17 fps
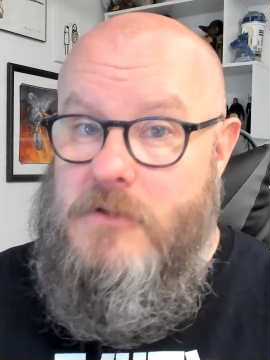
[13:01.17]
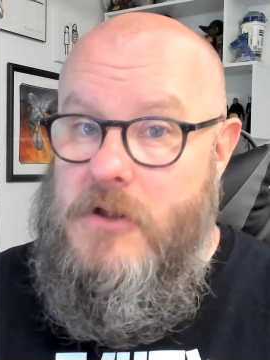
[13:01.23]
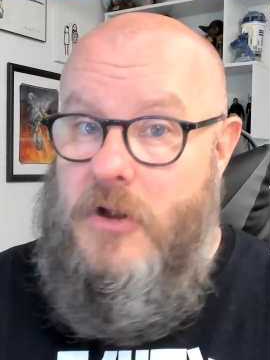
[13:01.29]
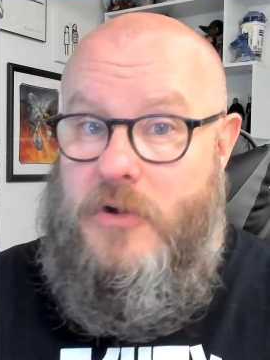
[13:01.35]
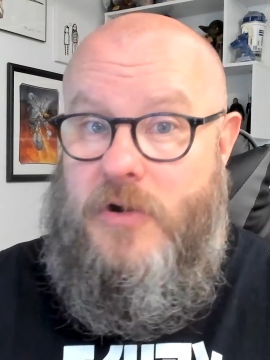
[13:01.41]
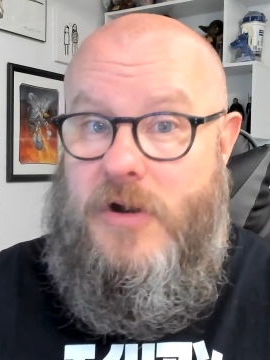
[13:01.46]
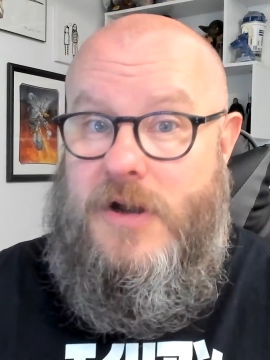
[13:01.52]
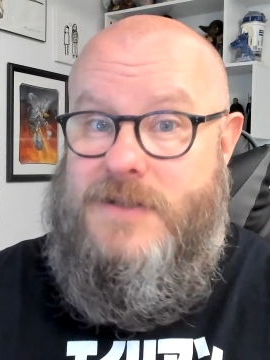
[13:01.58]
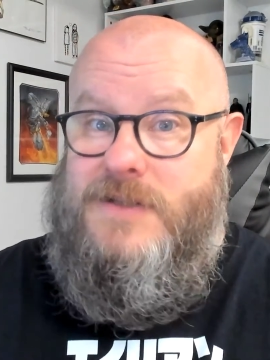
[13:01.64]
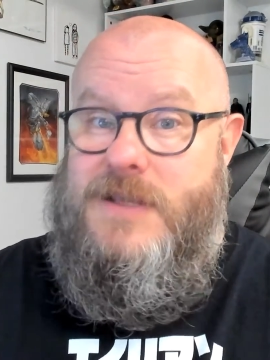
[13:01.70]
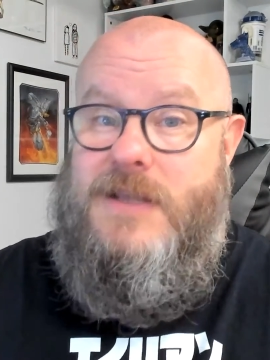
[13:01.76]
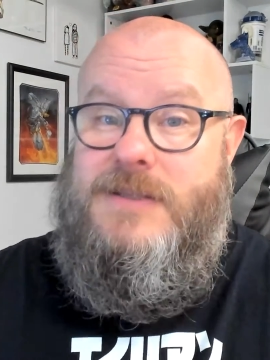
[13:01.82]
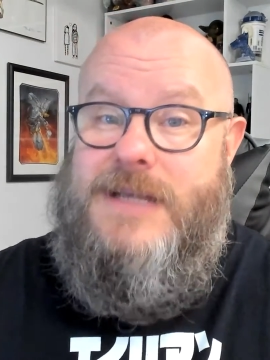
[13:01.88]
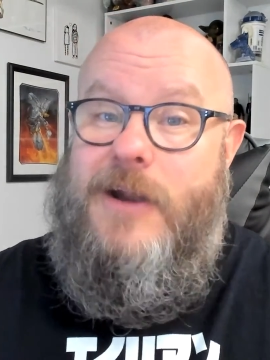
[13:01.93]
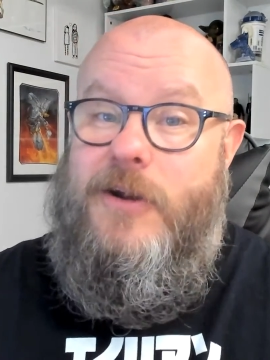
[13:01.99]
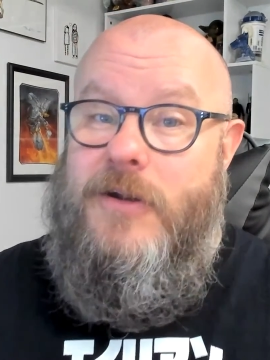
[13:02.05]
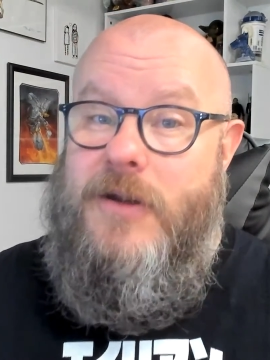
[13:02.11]
across the
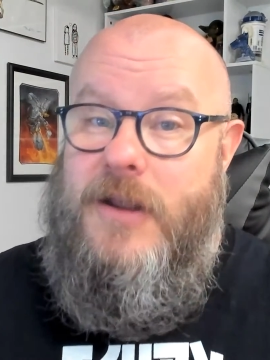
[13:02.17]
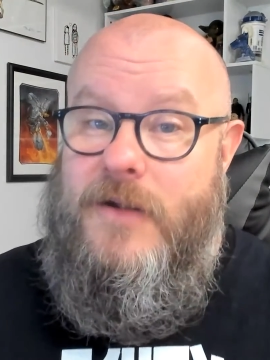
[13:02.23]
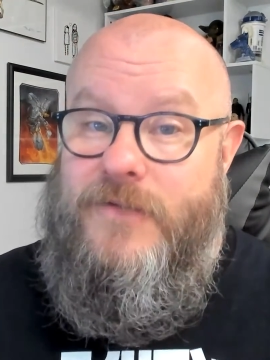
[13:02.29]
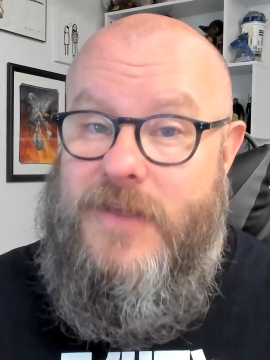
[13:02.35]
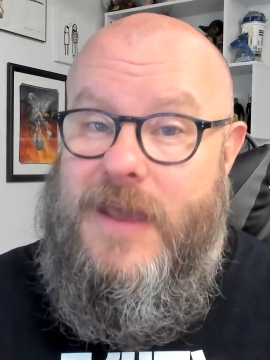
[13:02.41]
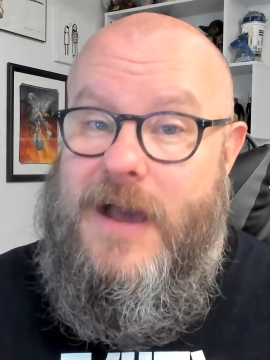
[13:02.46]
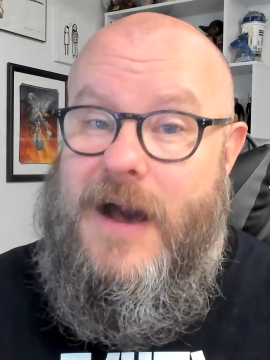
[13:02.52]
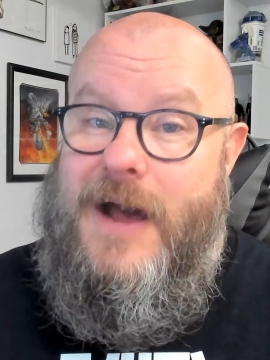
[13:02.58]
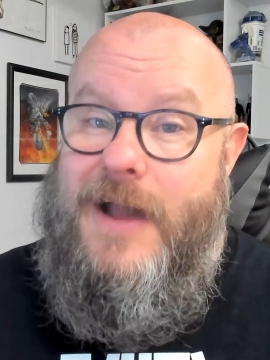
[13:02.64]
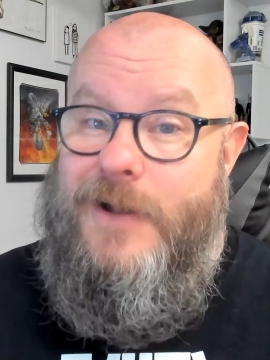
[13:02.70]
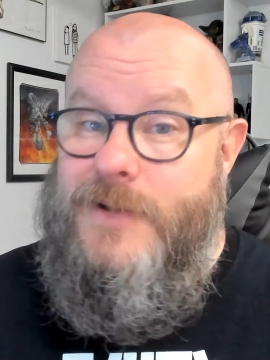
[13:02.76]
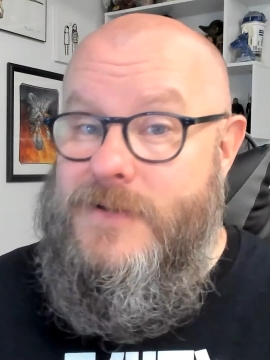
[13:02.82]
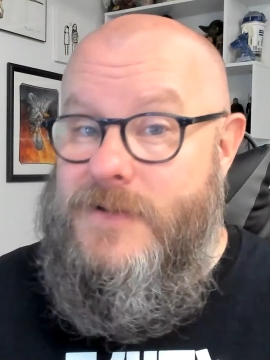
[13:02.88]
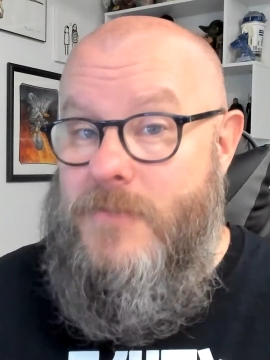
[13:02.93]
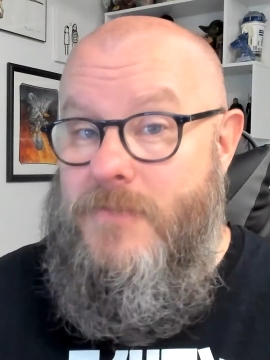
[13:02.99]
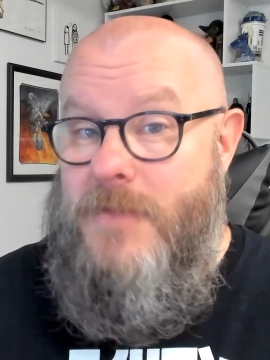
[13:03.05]
entirety of the Isles and